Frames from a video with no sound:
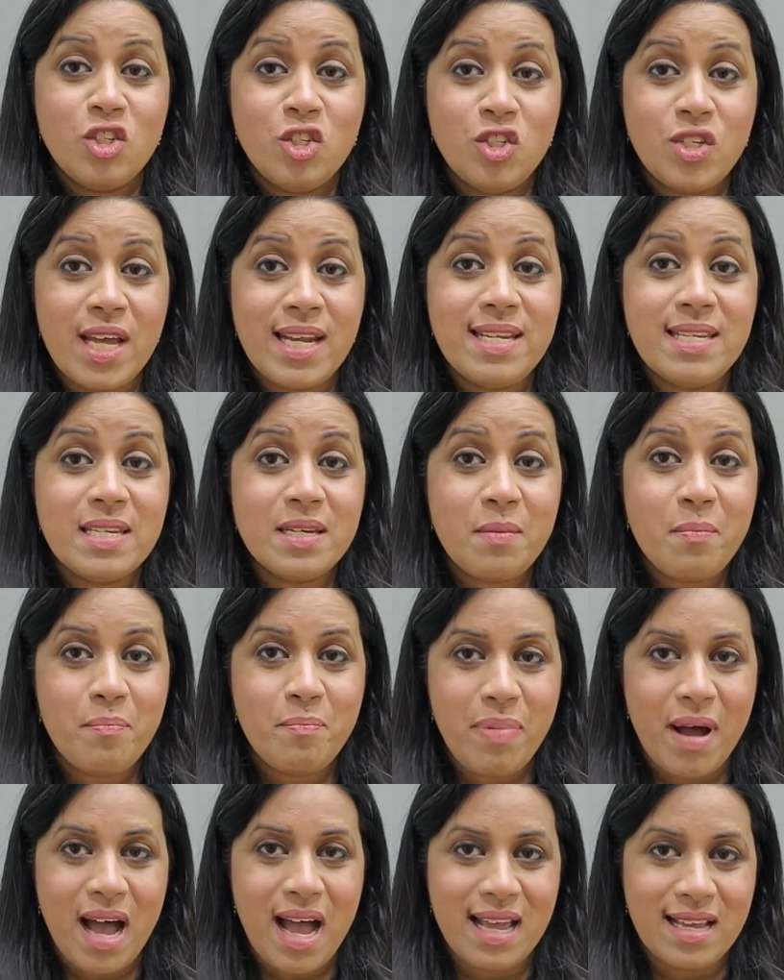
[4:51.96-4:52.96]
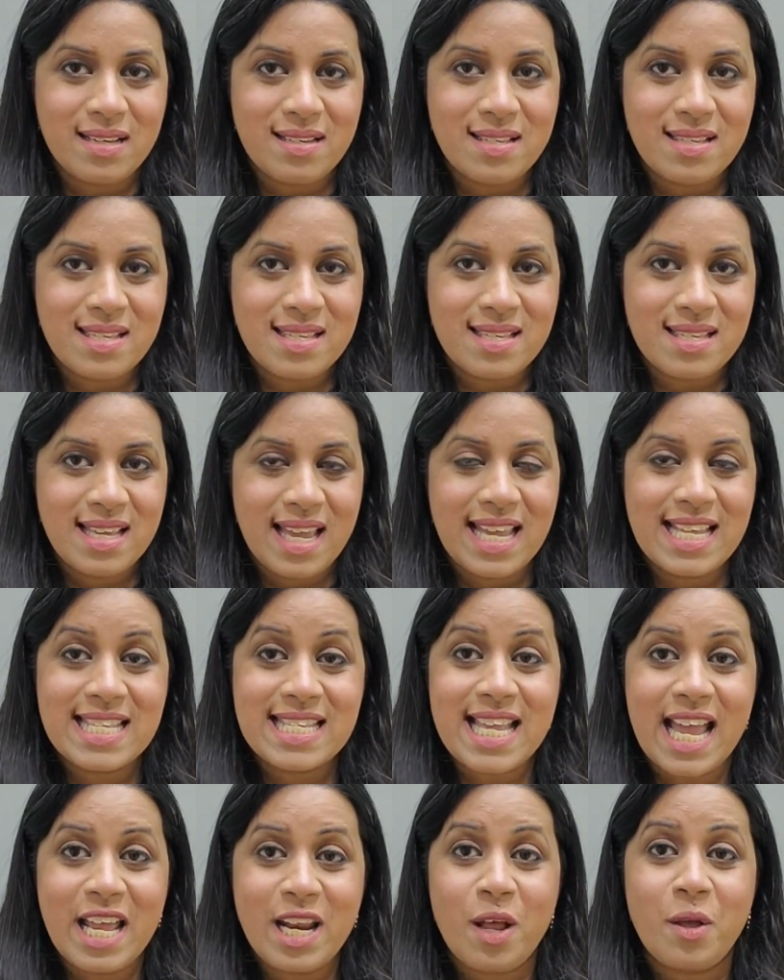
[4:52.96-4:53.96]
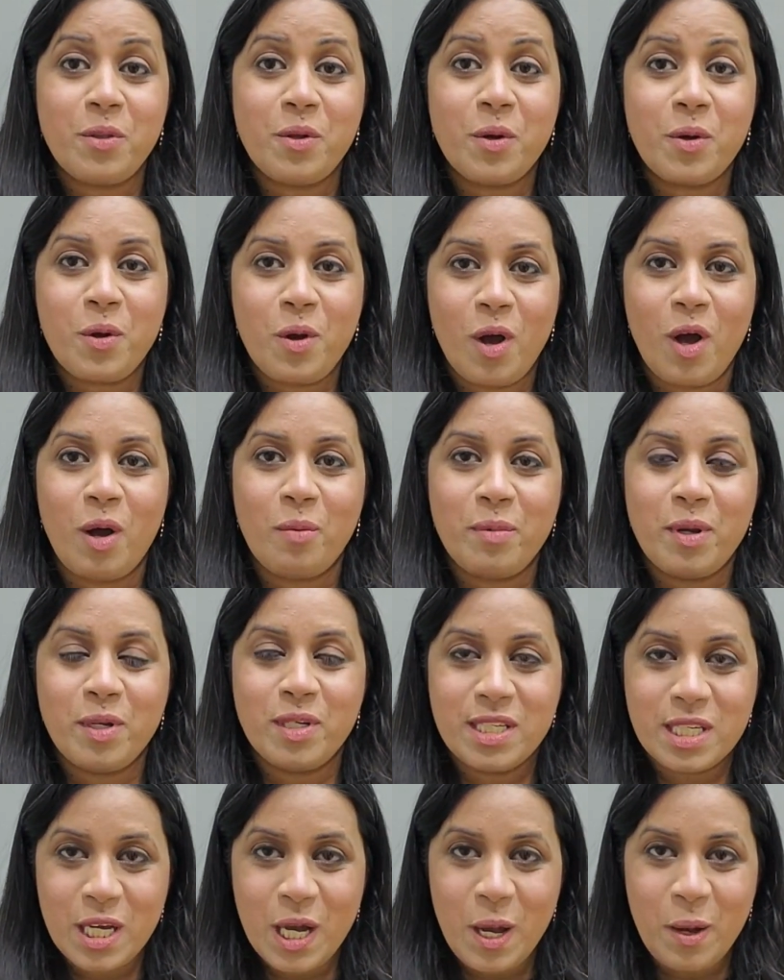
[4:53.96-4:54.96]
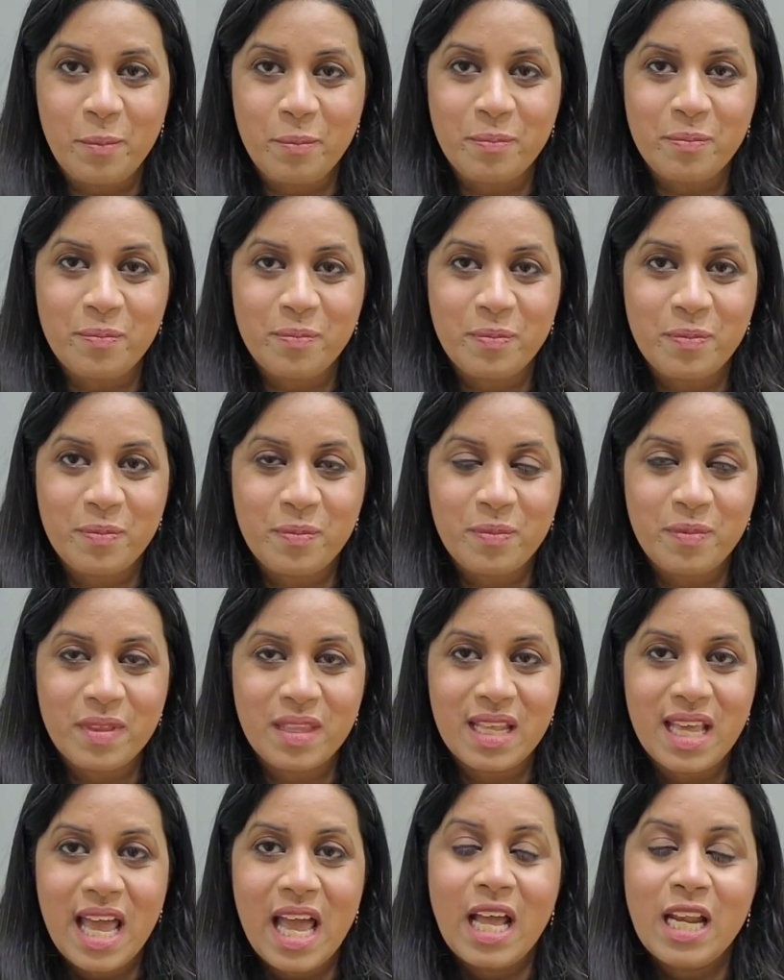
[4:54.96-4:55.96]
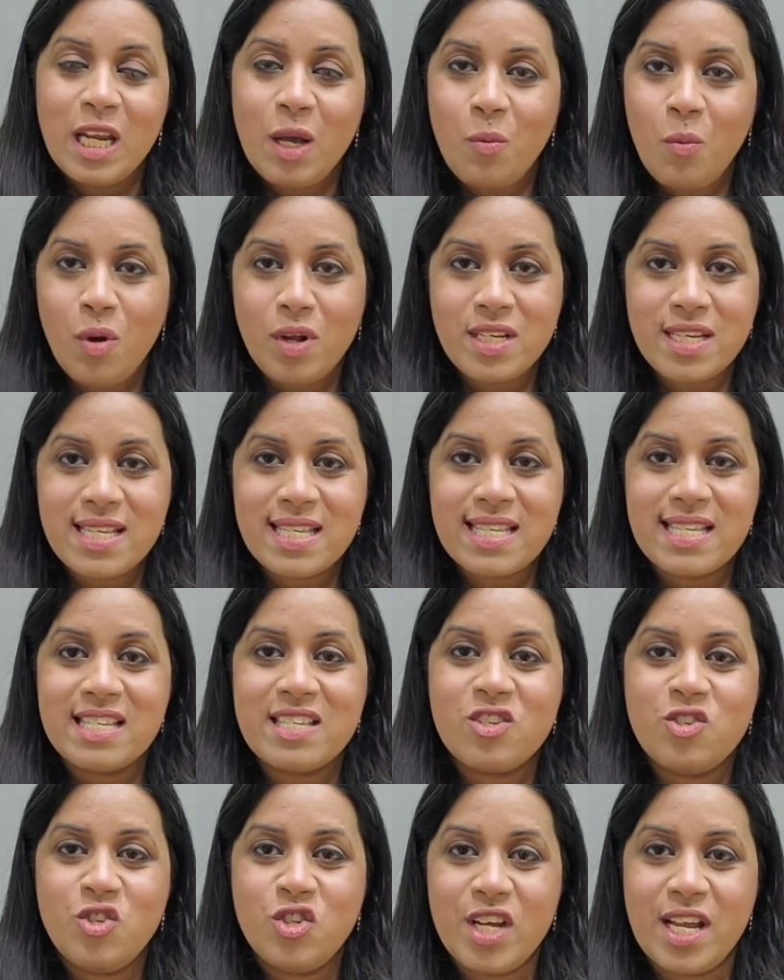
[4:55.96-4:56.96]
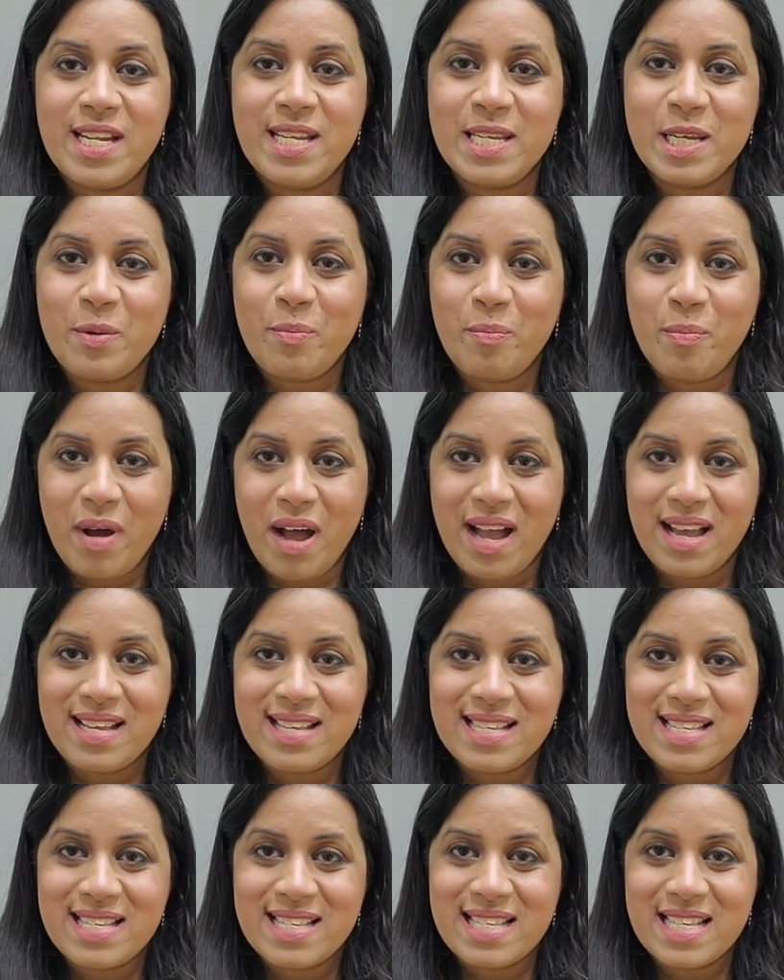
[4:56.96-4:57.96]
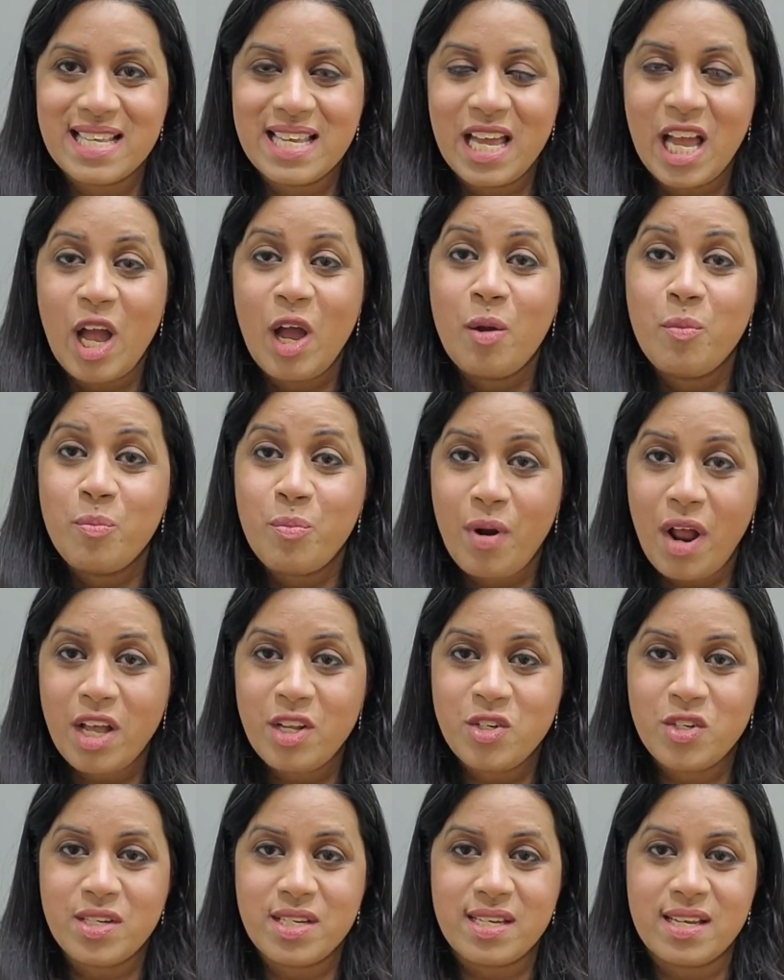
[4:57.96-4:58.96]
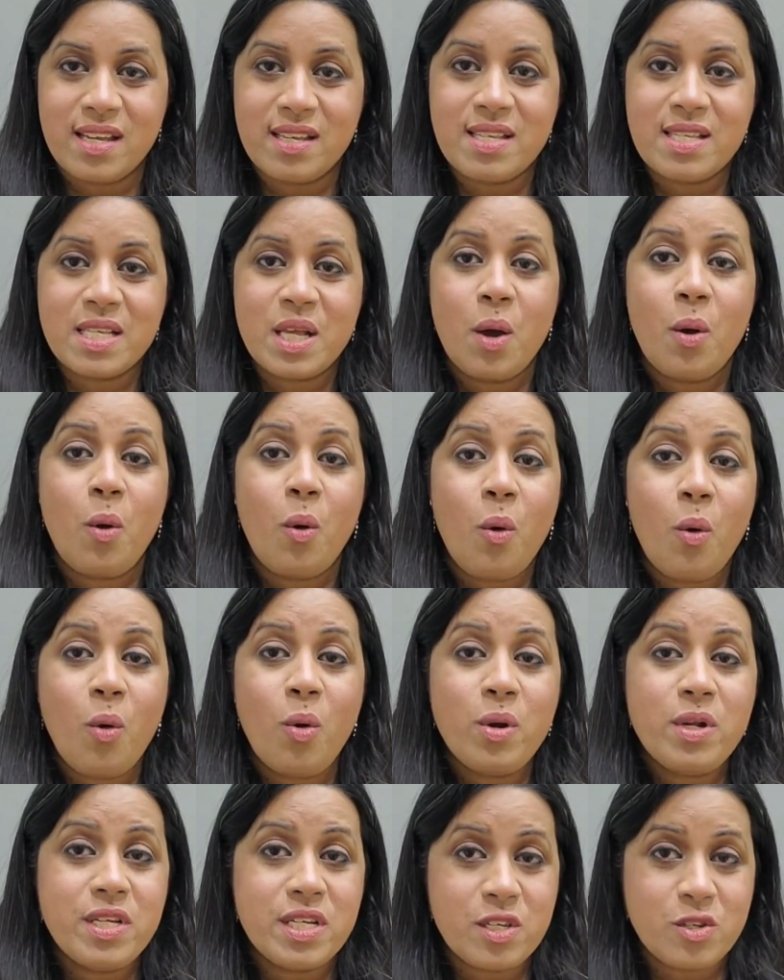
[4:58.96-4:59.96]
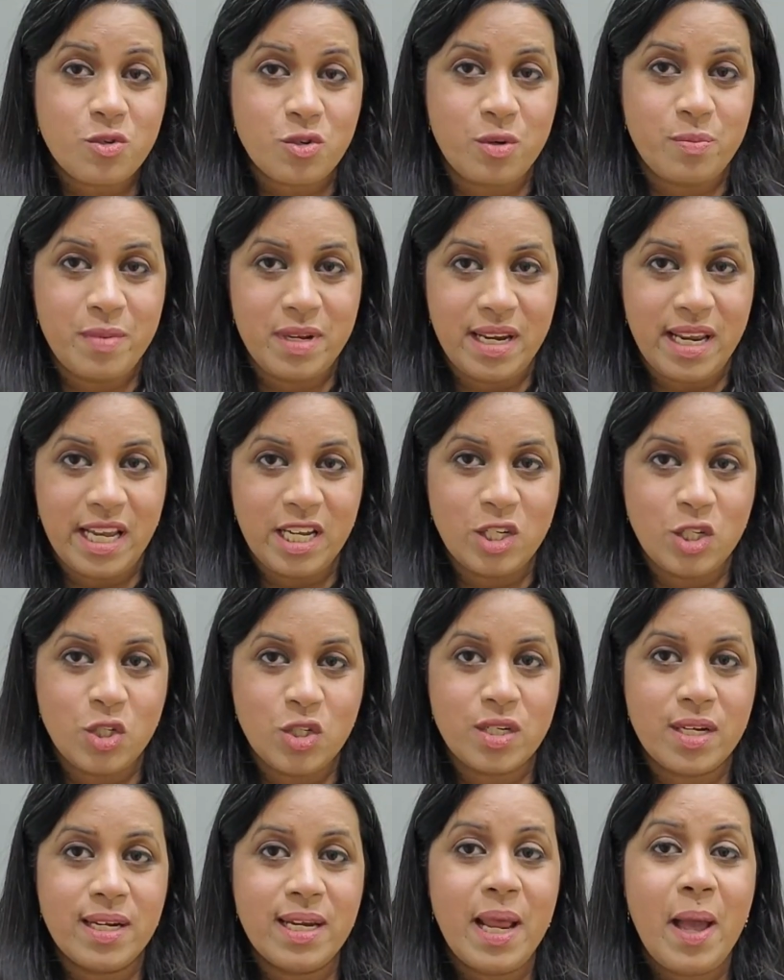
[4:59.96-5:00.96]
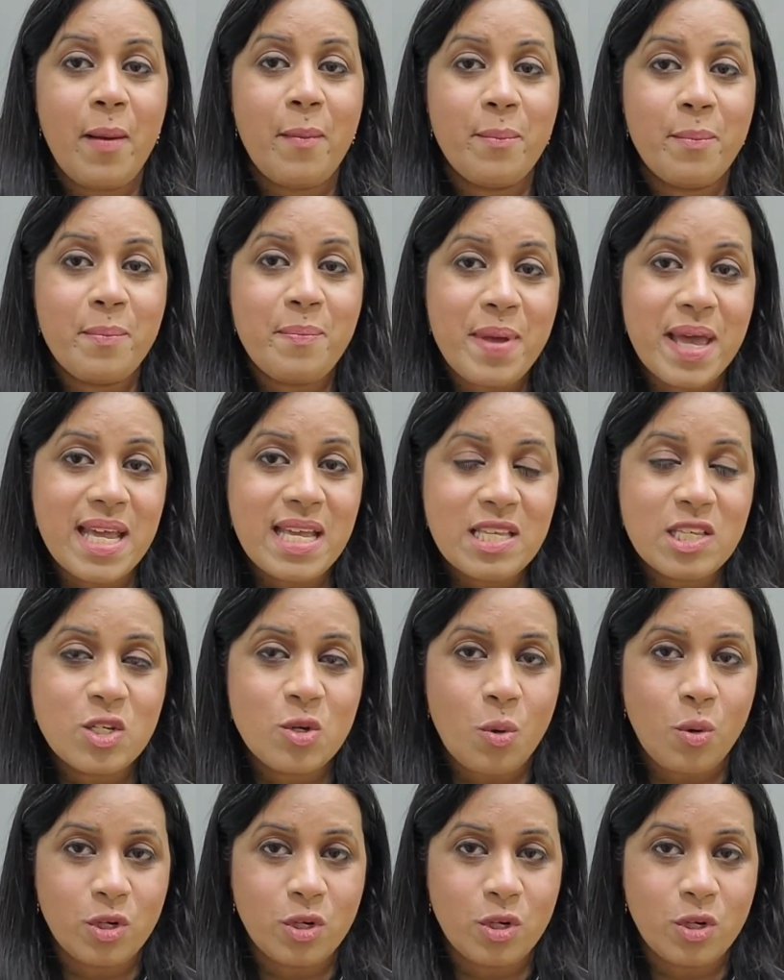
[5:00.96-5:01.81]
Gender bias. It's another common term. Now, what is this gender bias? Prejudice or discrimination based